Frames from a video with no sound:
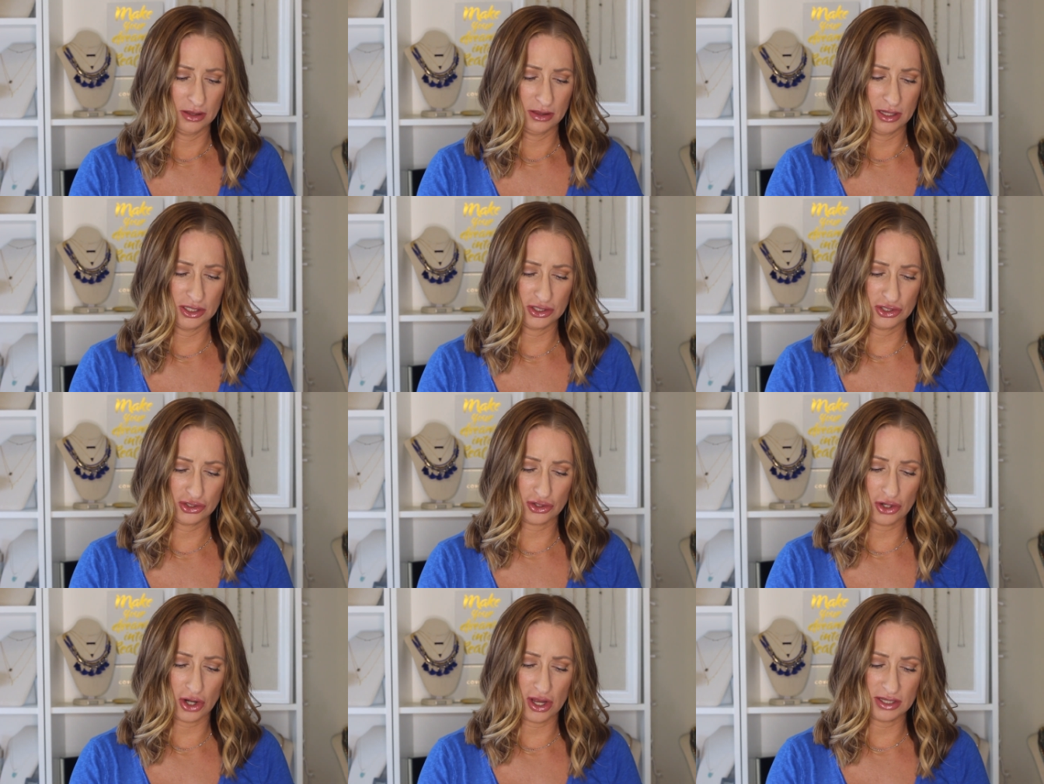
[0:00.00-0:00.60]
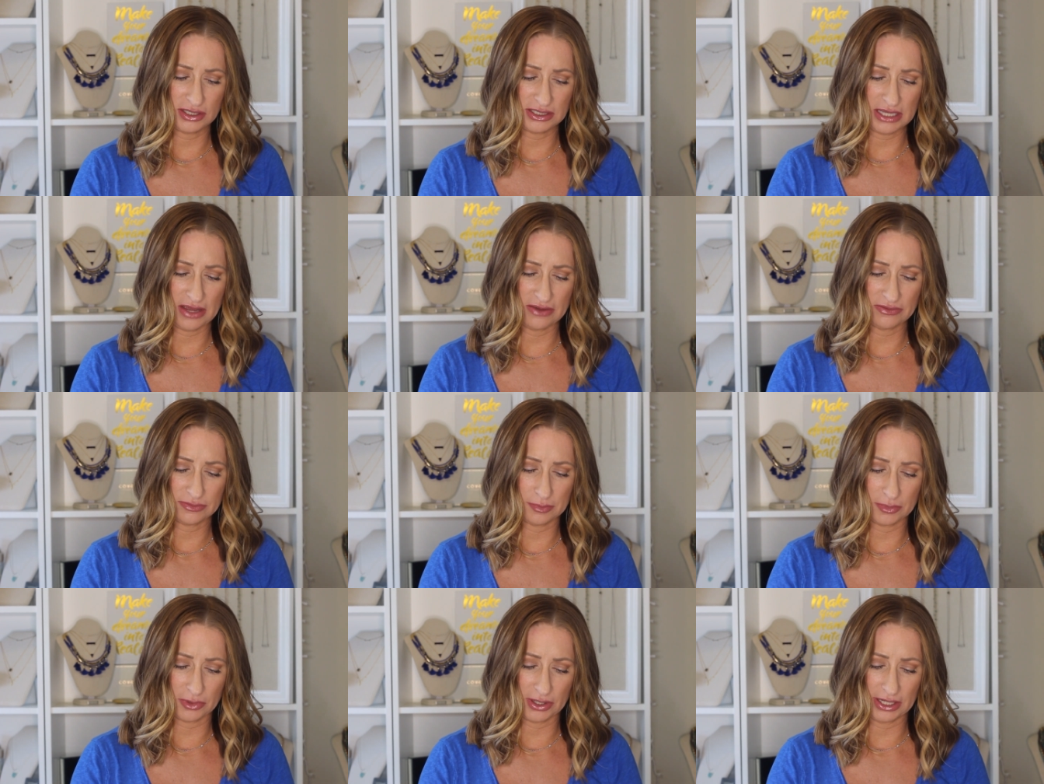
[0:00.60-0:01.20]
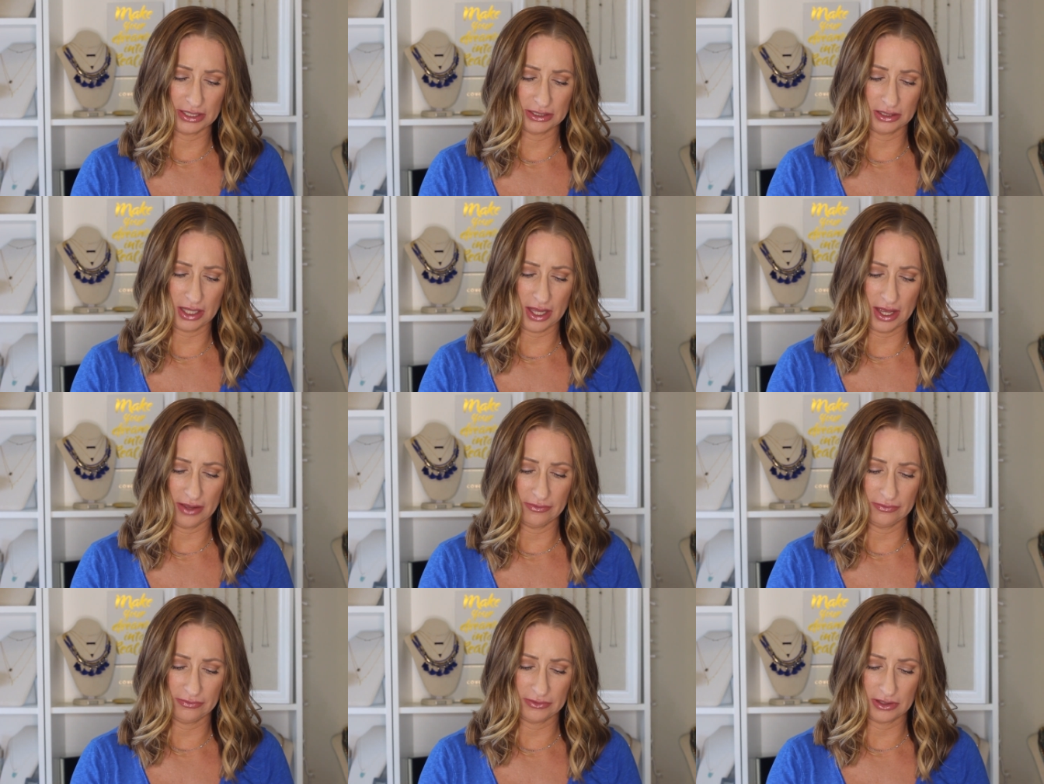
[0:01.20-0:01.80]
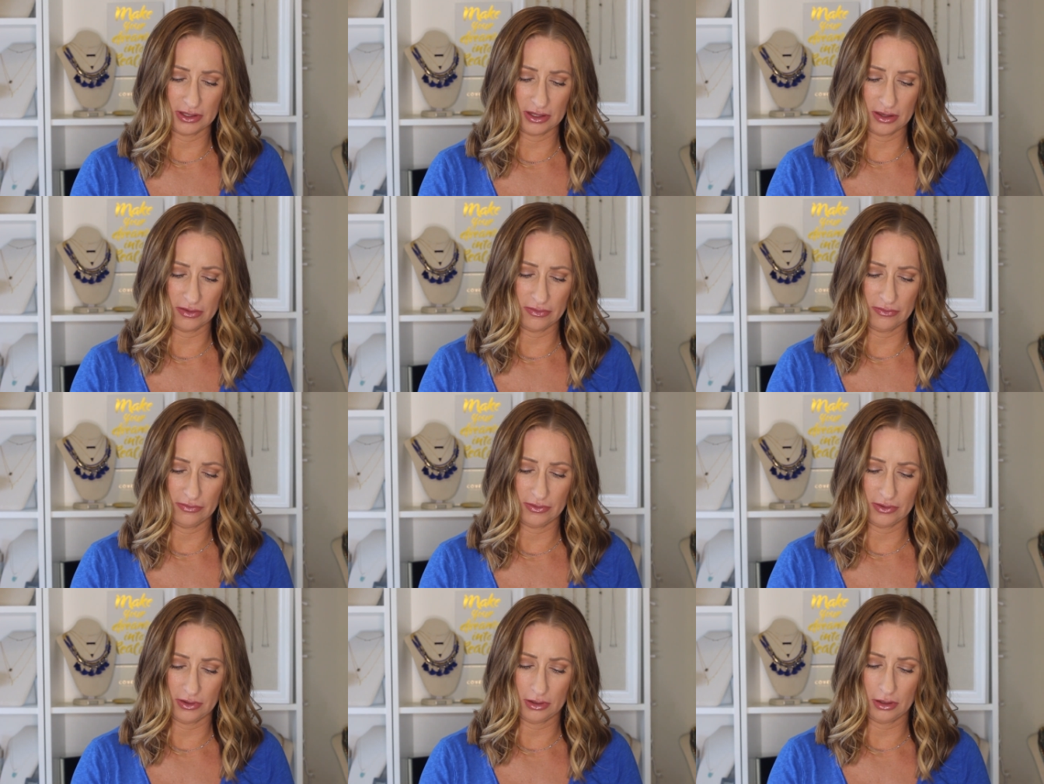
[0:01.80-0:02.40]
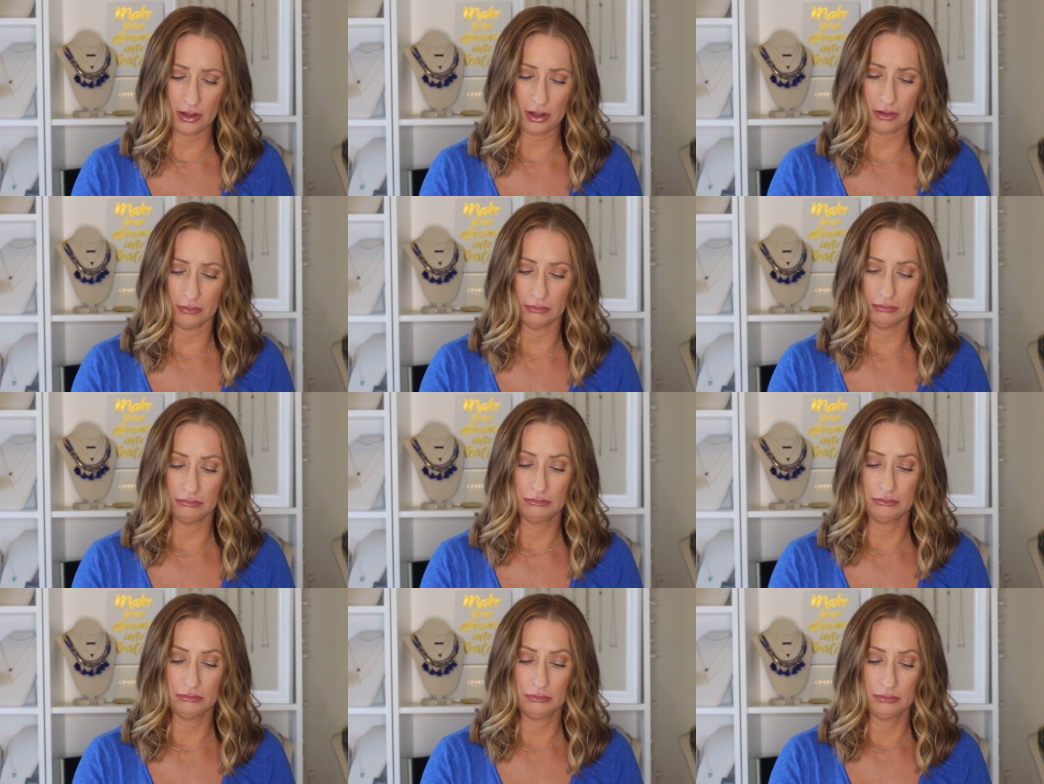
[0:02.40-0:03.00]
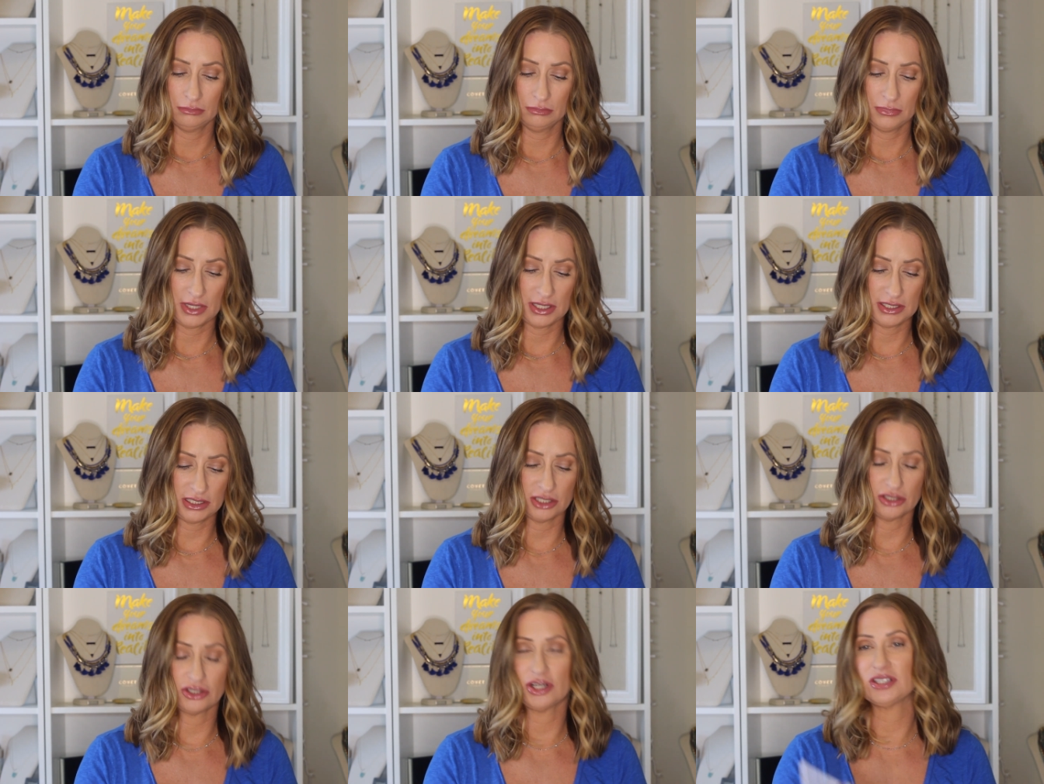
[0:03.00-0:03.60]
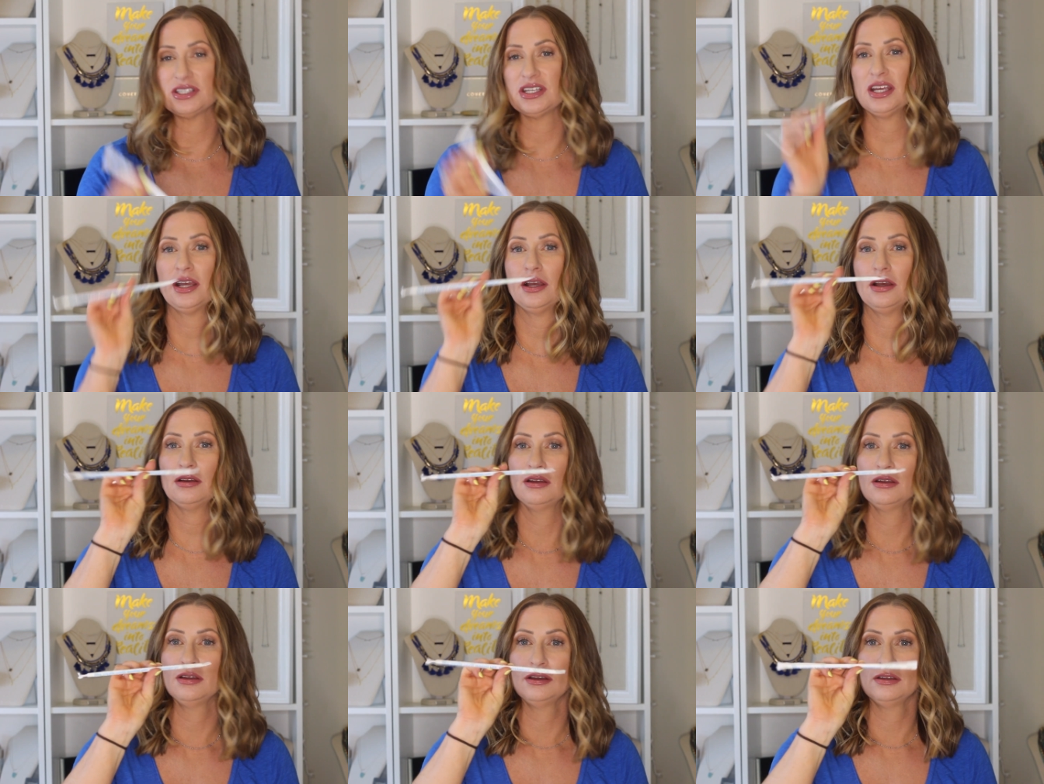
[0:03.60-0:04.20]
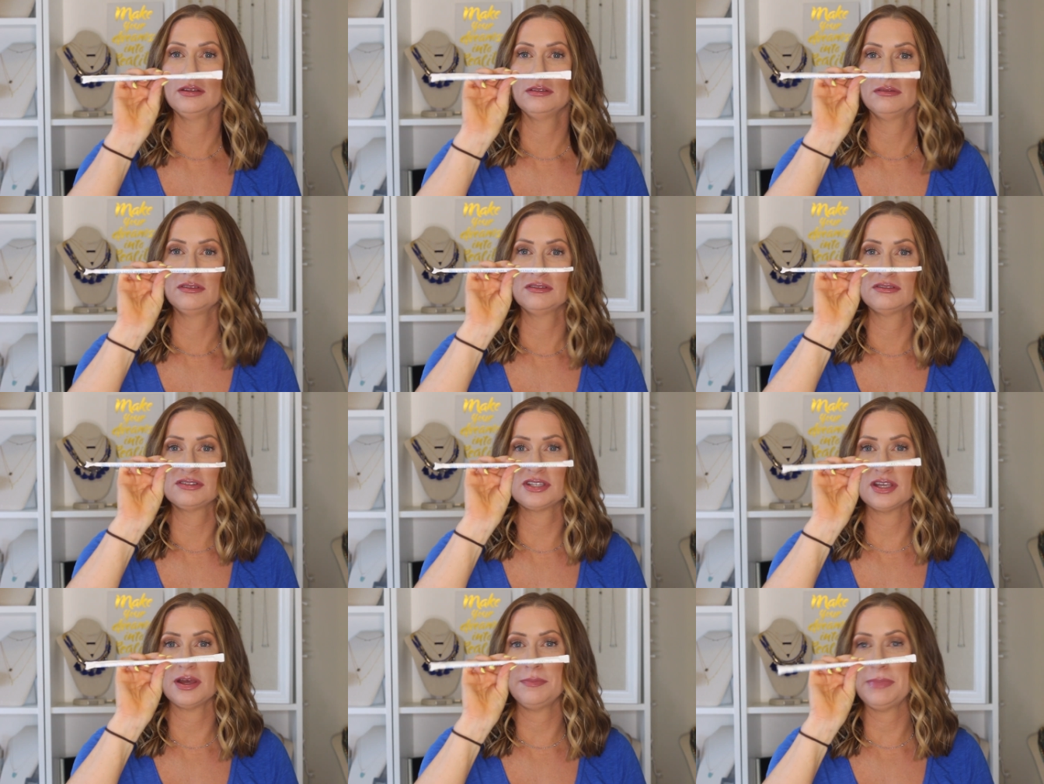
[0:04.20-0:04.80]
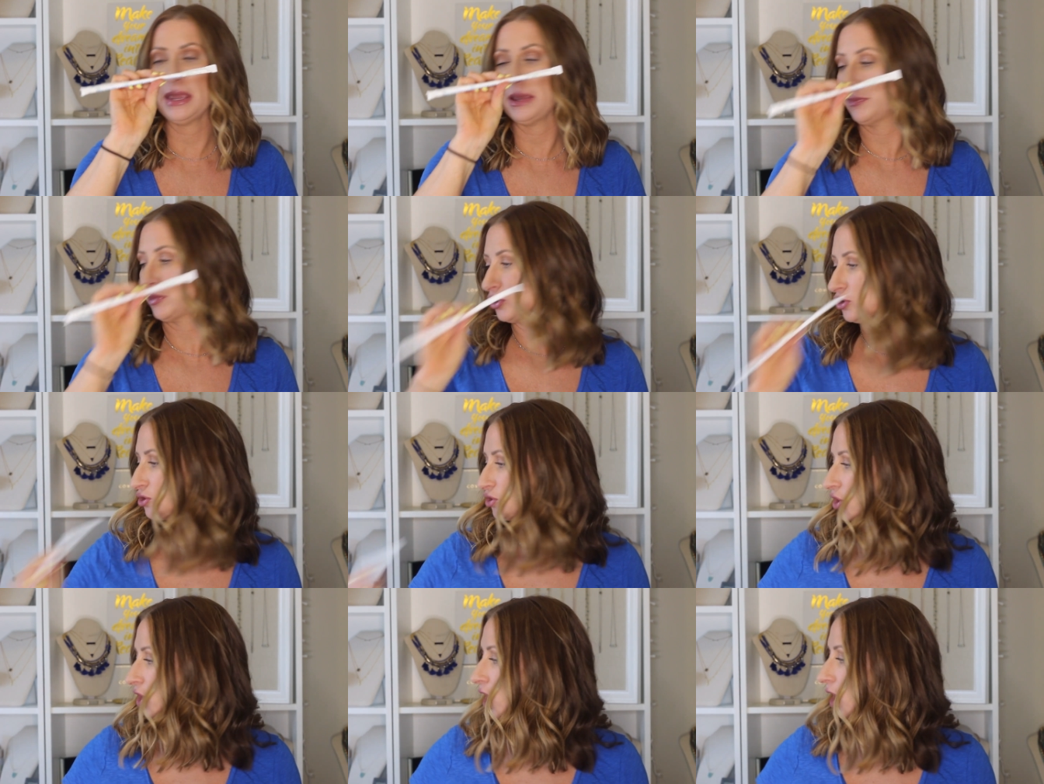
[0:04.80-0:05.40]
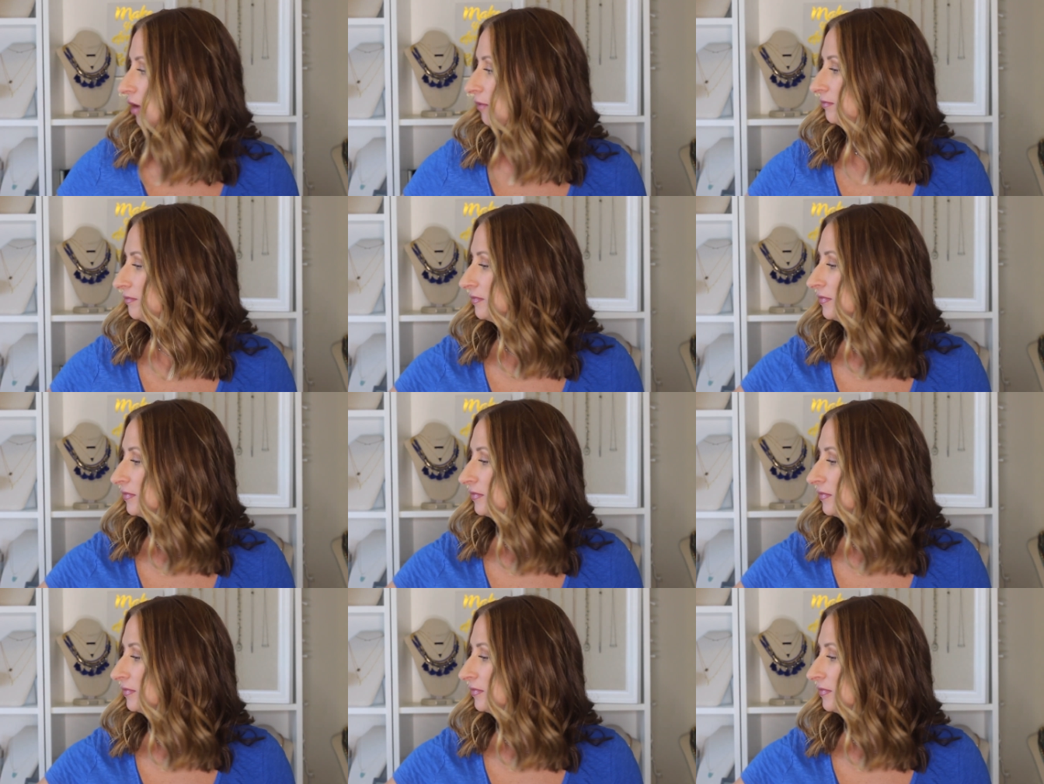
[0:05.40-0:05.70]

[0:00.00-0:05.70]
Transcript: this straw saves marine life. Give, oh, that's interesting. It's a paper straw.